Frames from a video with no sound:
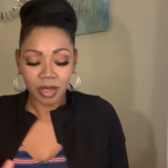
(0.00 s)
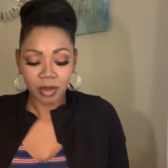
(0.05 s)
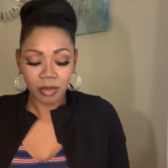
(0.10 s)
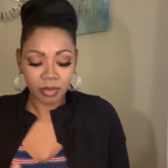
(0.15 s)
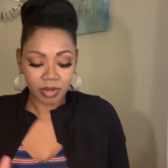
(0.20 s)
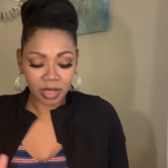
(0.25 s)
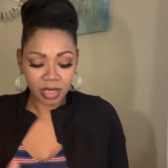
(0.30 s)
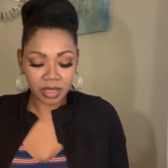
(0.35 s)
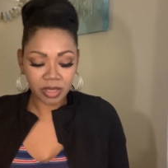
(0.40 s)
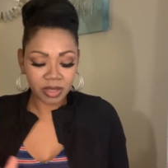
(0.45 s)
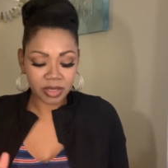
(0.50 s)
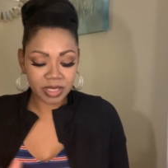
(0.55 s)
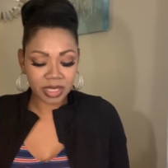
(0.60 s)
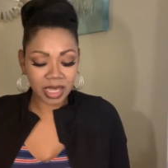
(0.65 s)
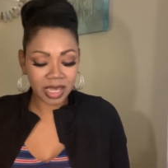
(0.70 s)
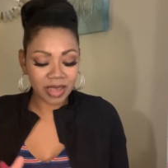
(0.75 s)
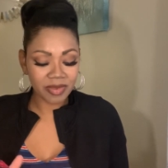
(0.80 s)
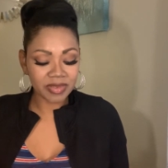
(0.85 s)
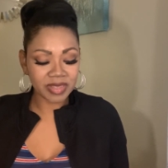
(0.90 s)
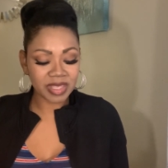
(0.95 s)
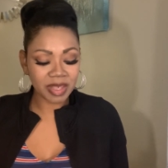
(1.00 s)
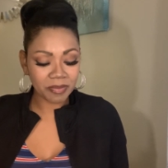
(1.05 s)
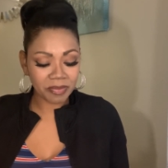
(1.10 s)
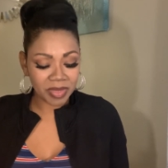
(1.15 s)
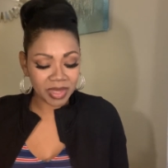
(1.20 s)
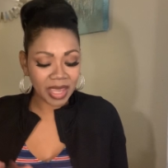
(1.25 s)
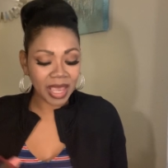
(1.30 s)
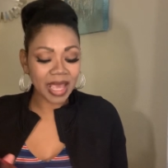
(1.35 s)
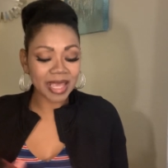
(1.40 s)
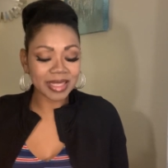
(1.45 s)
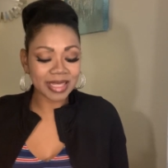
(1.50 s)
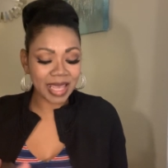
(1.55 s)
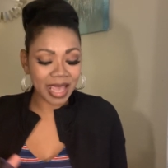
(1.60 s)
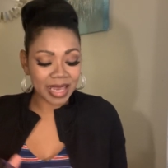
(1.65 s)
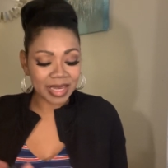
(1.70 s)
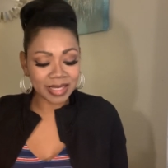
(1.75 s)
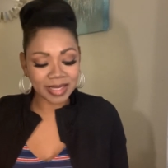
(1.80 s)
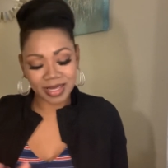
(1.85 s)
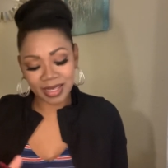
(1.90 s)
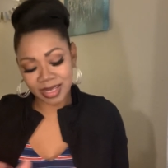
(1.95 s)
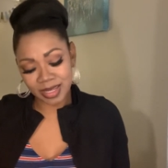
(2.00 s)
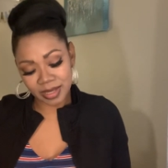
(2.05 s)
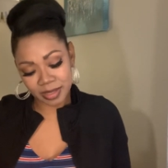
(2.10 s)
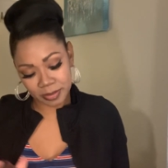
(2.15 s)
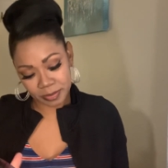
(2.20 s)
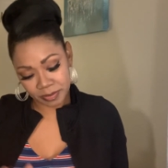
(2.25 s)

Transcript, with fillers: But it looks like if something has ended,